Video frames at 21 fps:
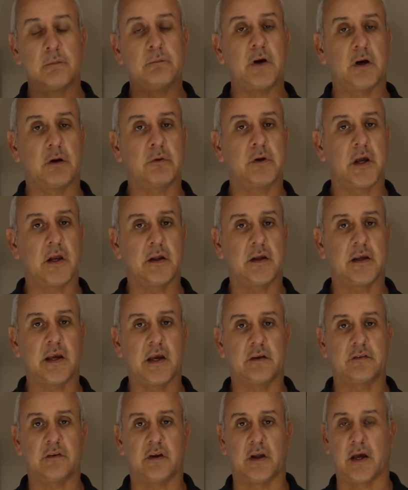but we're going to
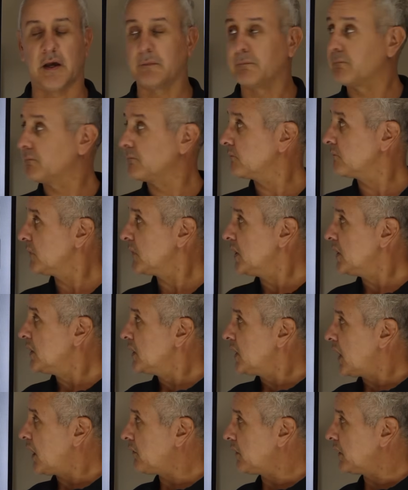get to that.
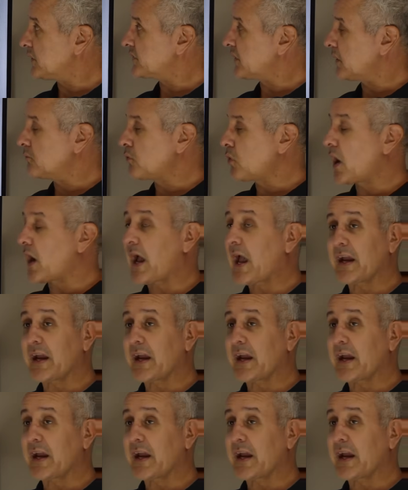All right, so what